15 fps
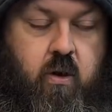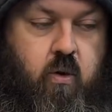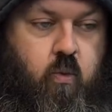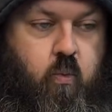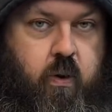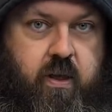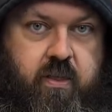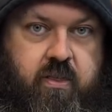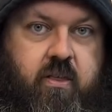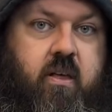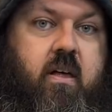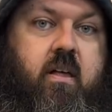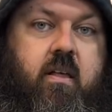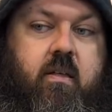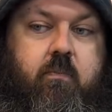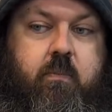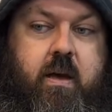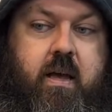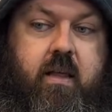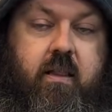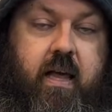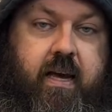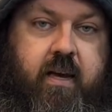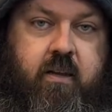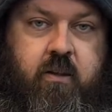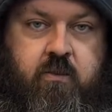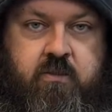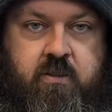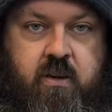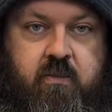with me liking
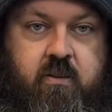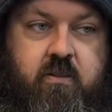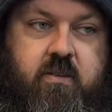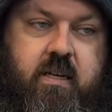those servos.